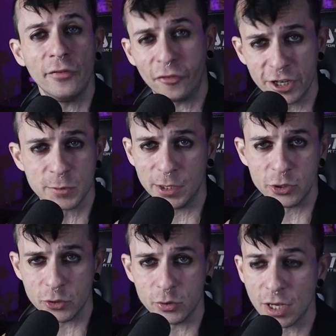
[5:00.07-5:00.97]
first
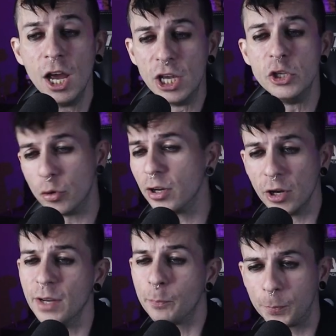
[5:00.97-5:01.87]
Beetlejuice, you're
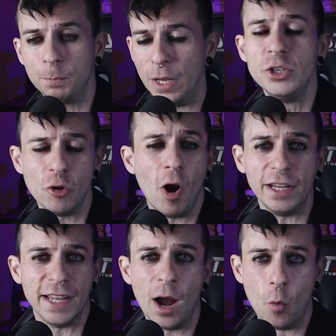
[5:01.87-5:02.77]
gonna
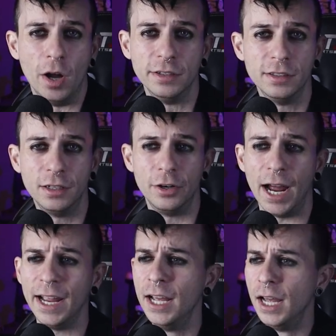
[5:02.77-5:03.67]
enjoy that one,
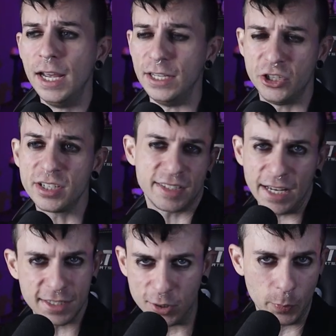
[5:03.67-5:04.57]
alright? It just
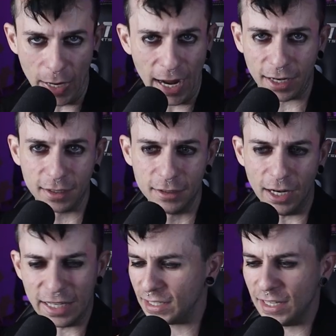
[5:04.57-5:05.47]
takes you back.
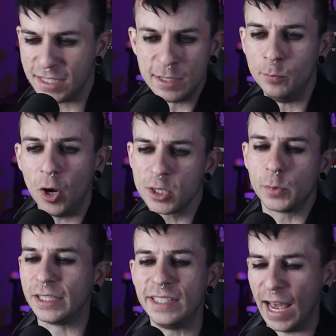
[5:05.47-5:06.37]
It, it's
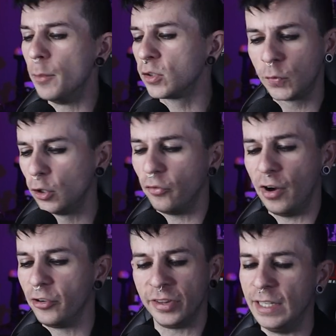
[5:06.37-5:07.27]
impossible. Like the atmosphere of
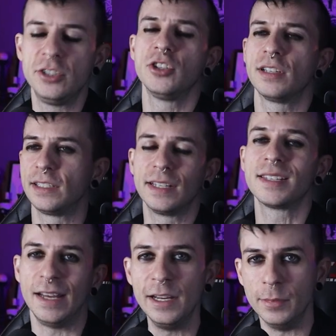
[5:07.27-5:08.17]
everything is just like the
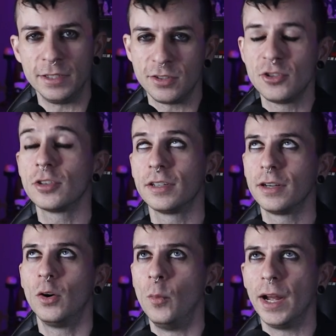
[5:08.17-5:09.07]
same. It's, it's just
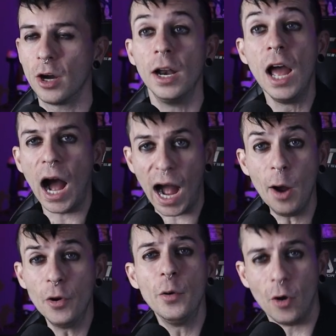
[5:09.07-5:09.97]
like, oh my god.
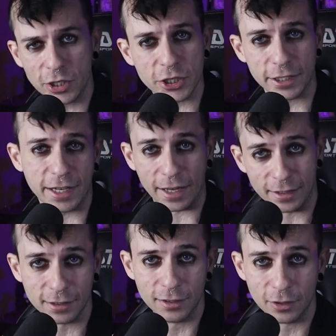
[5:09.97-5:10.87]
I wanna watch it
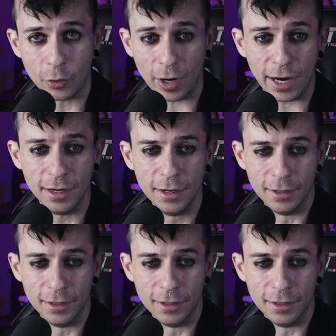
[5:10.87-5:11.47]
again alright?